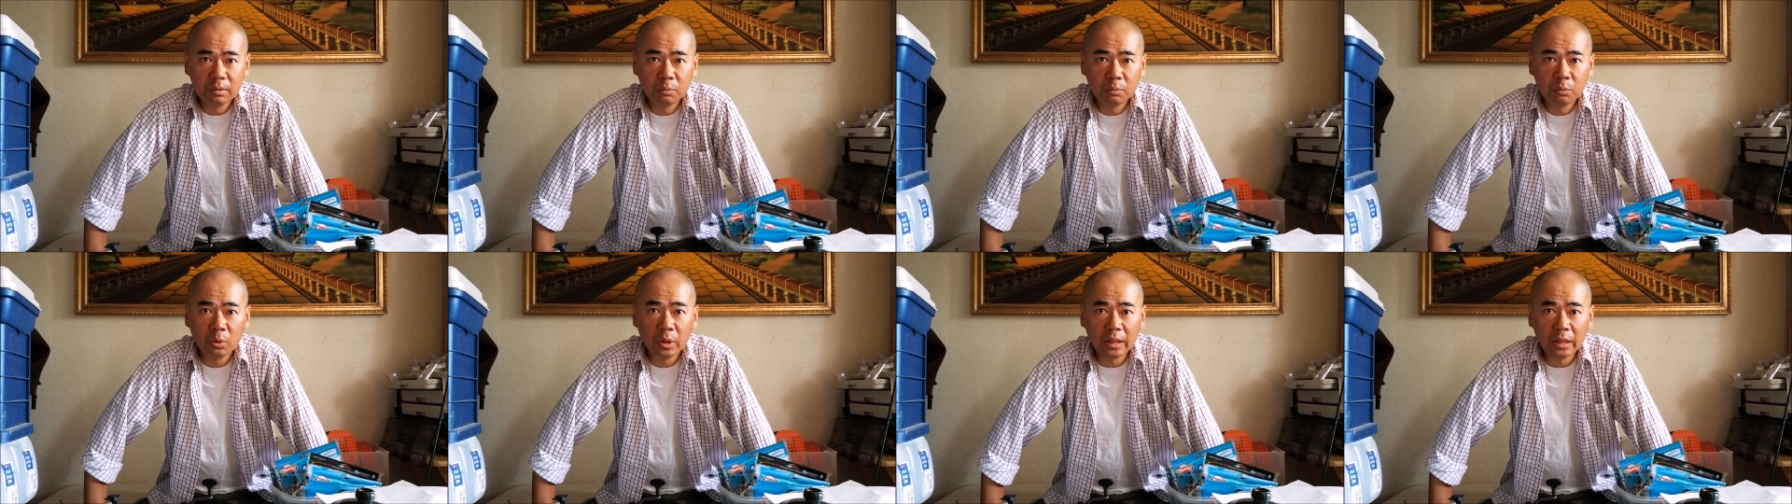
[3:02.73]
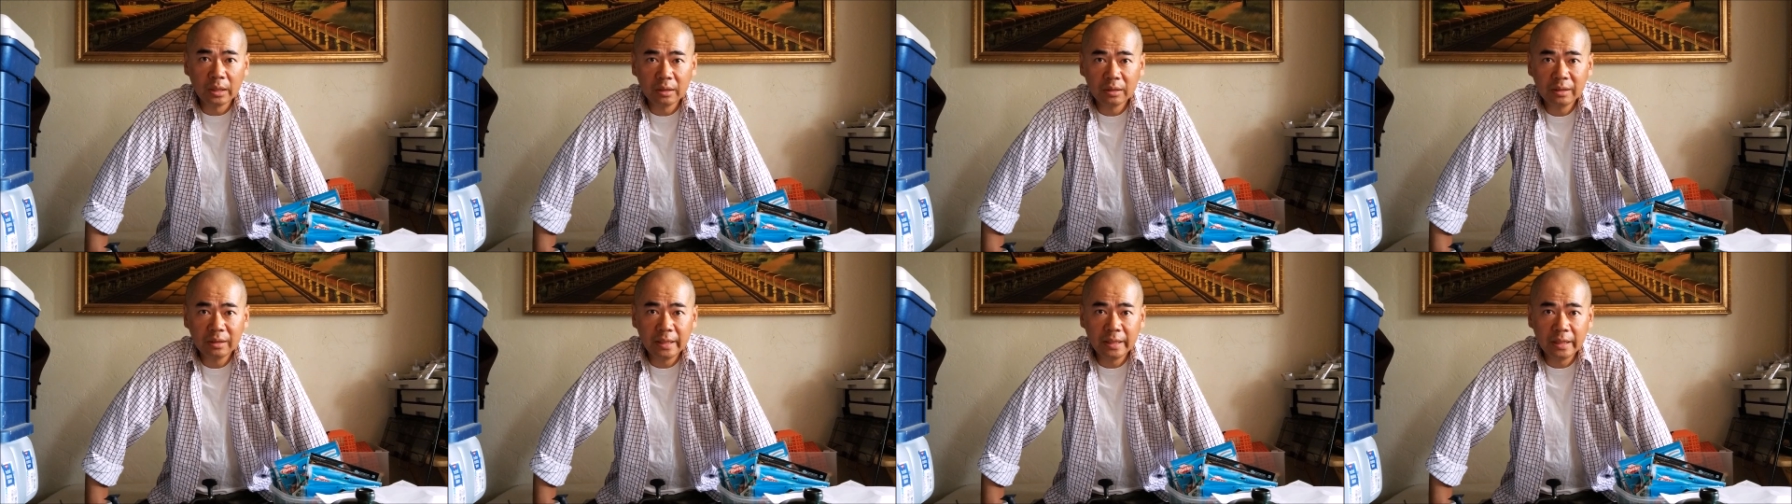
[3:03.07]

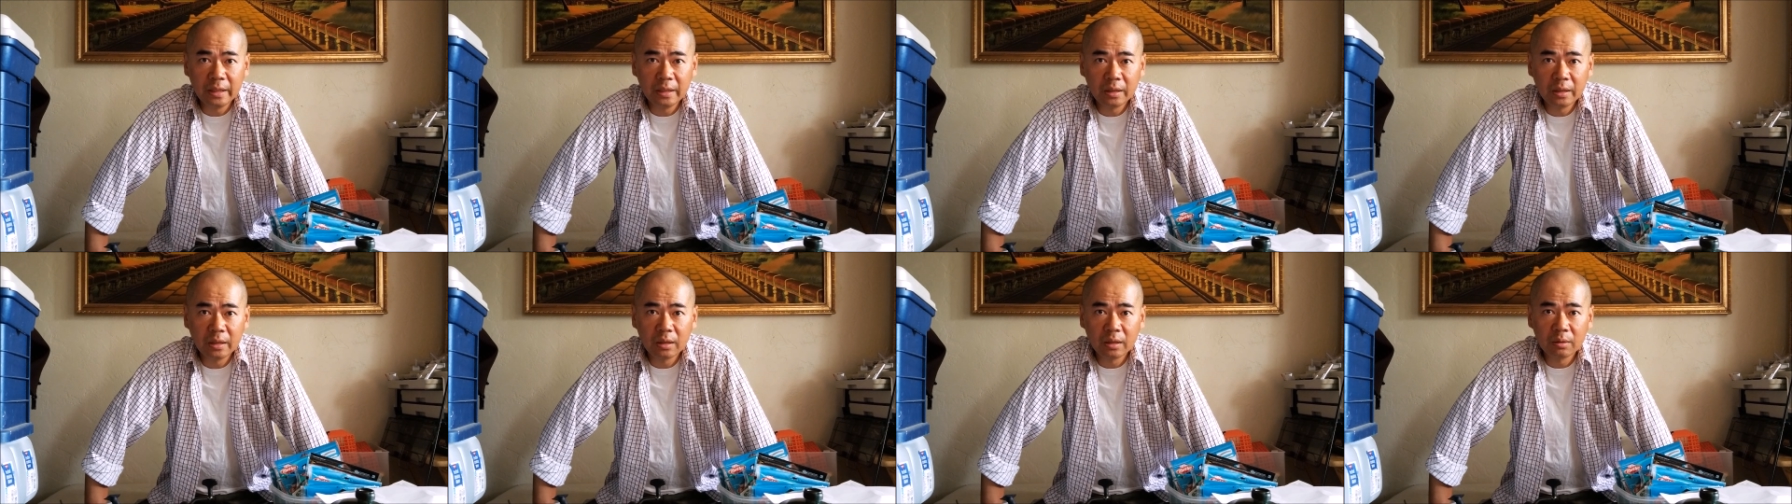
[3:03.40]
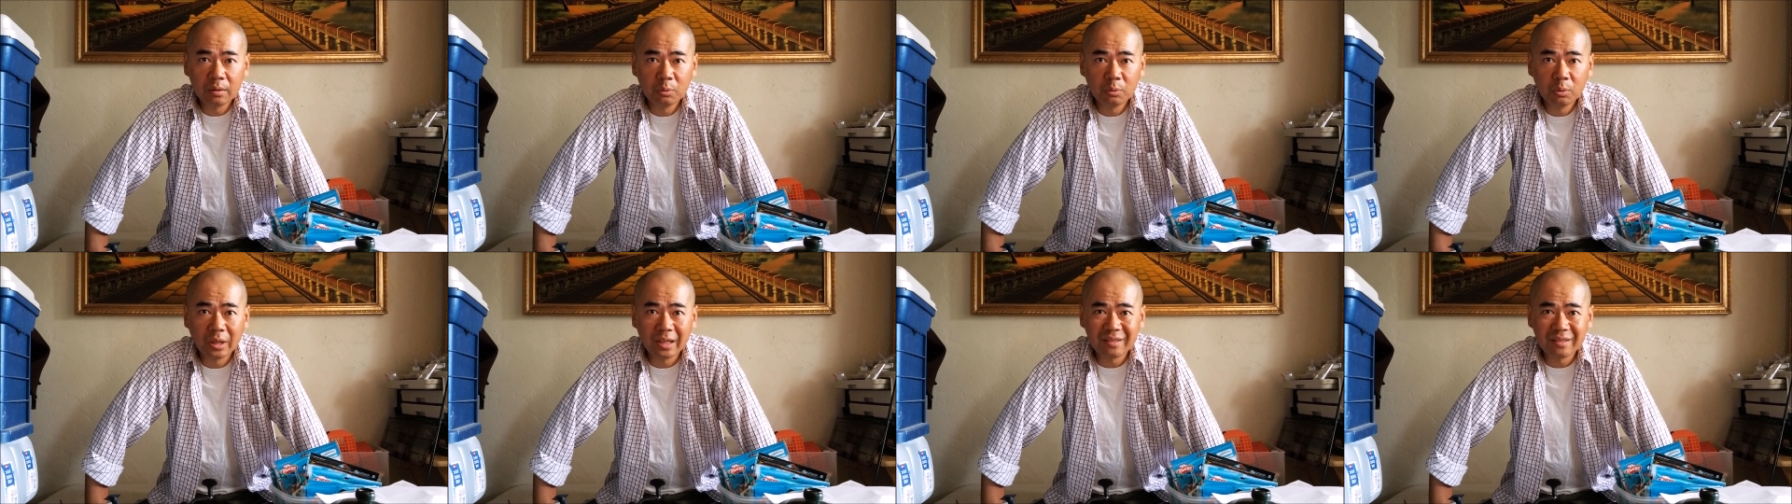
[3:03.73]
what gear,
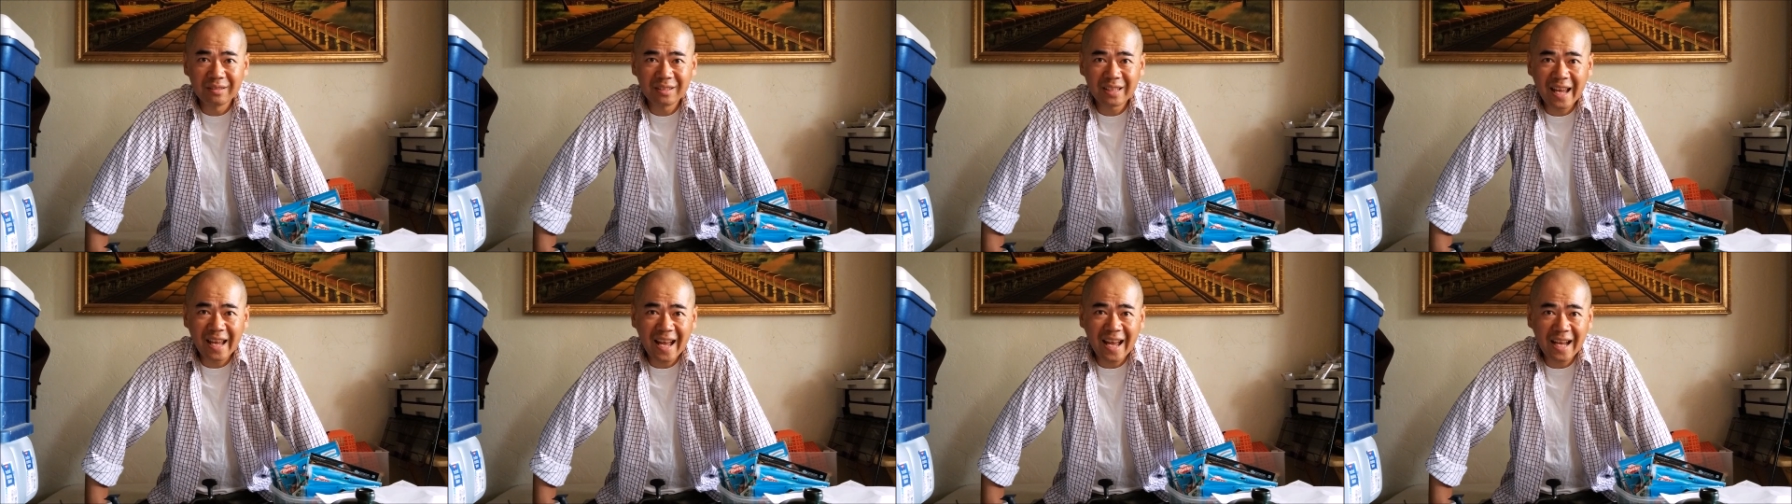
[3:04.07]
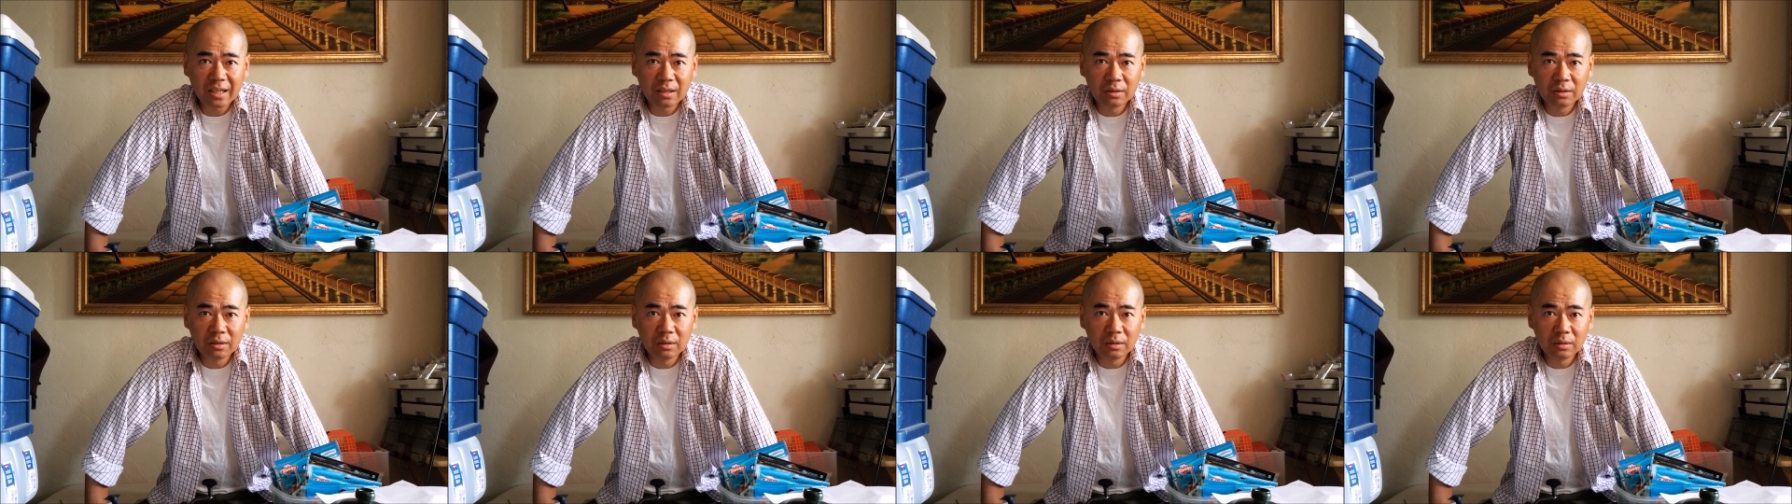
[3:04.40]
what
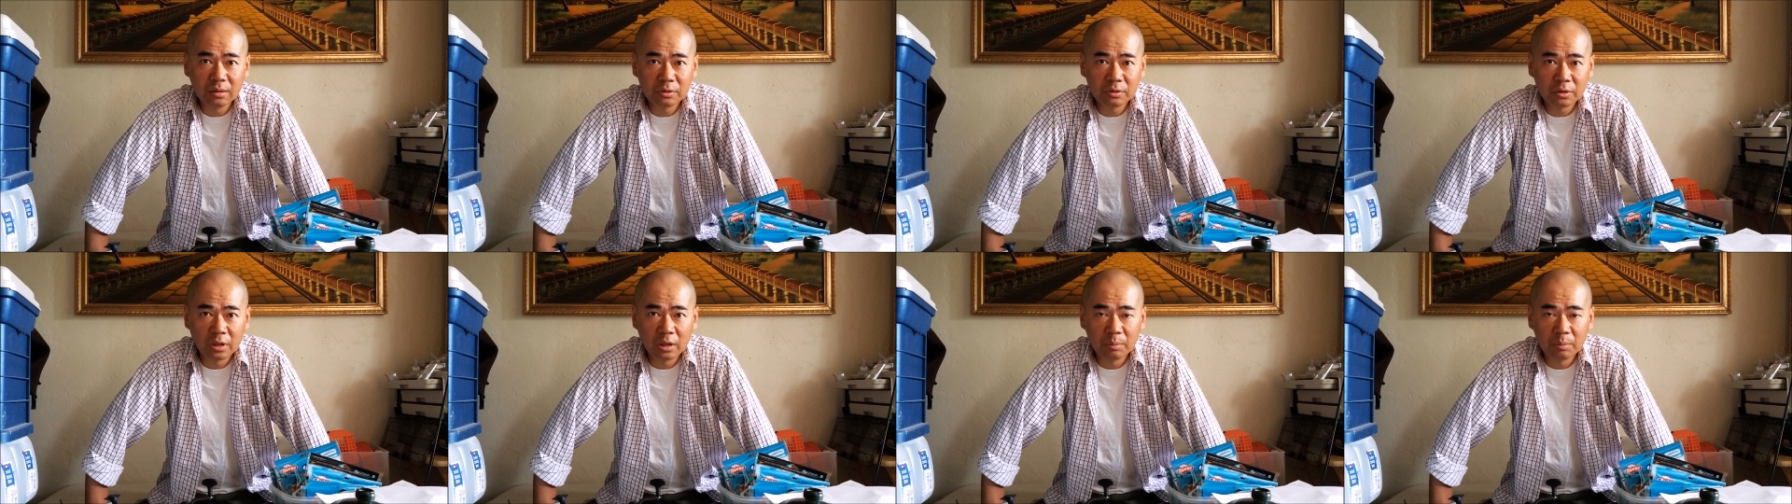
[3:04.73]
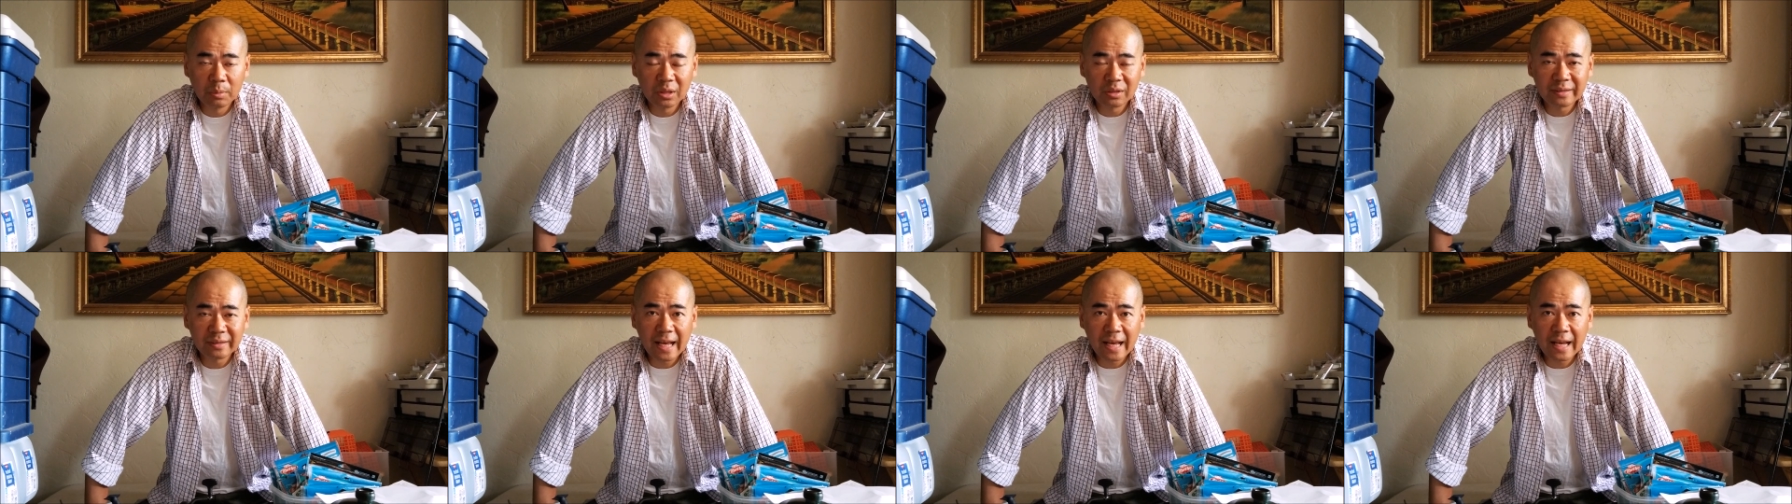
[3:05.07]
tackle,
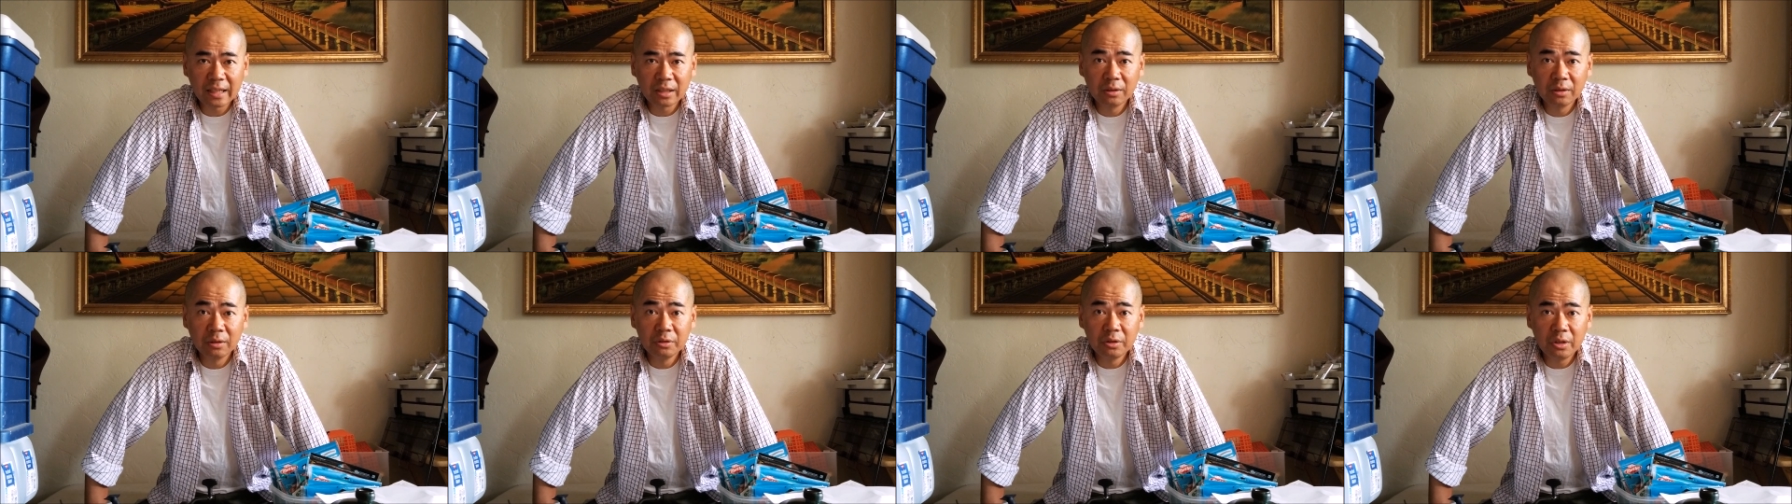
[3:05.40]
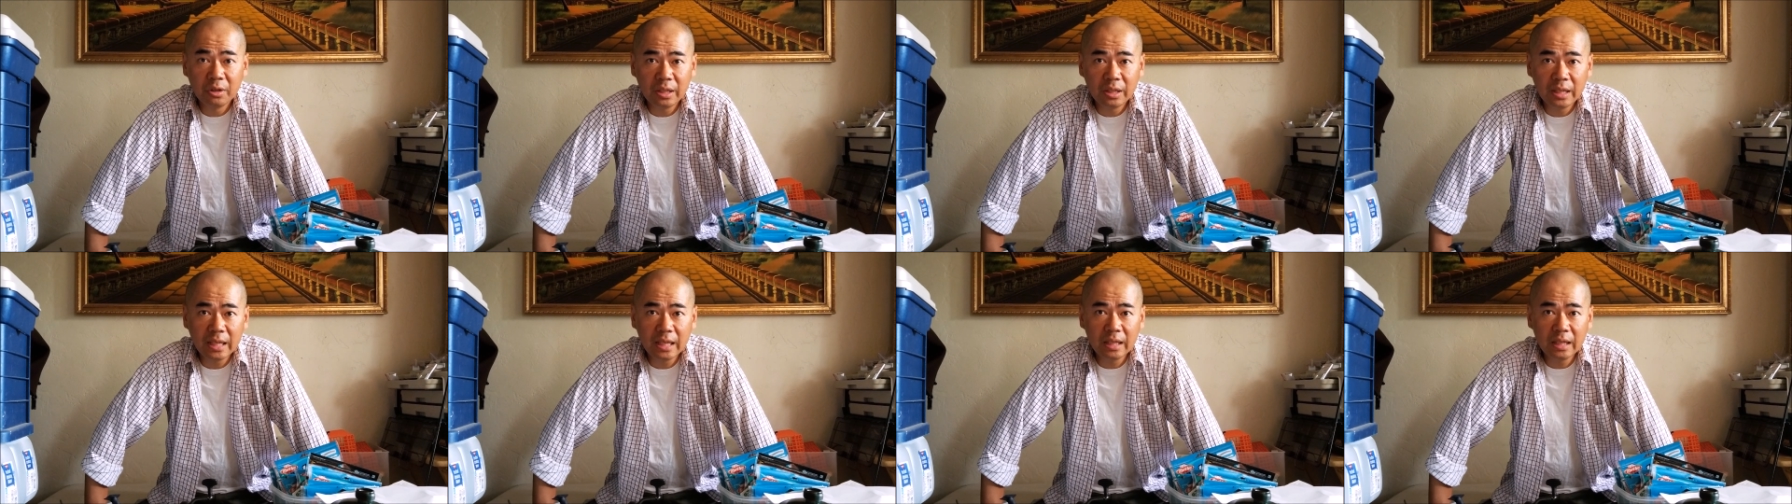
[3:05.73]
terminal tackle you
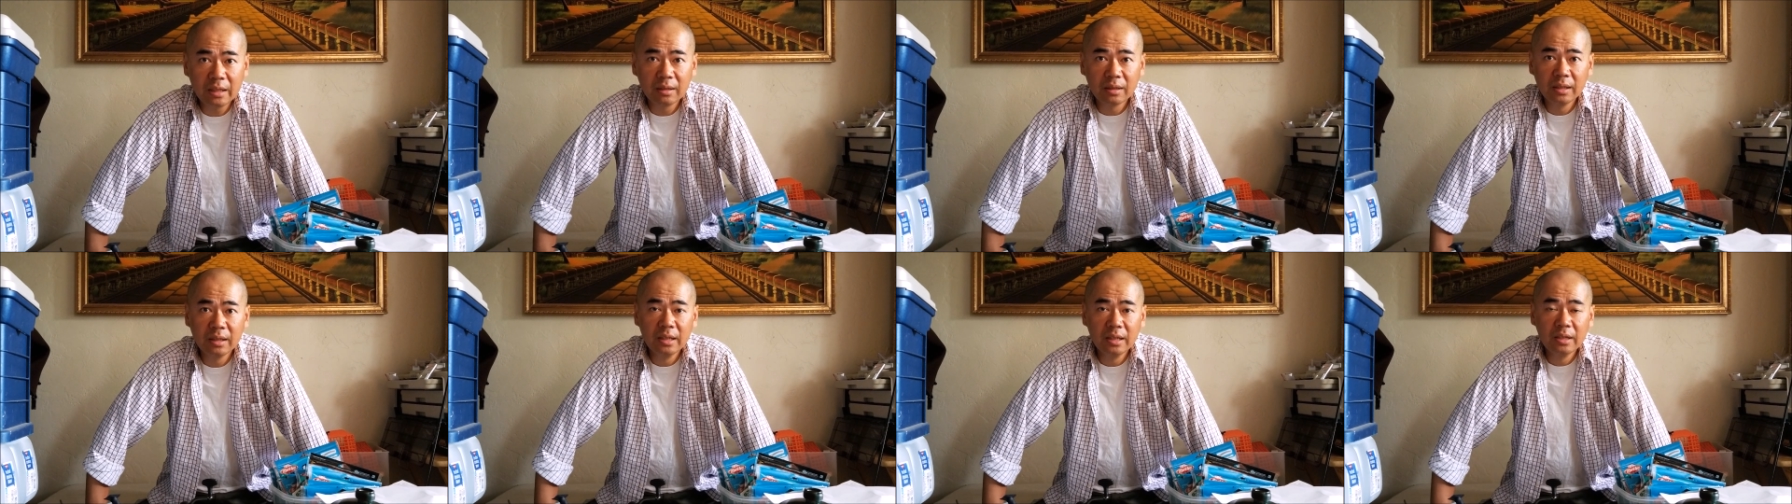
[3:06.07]
need,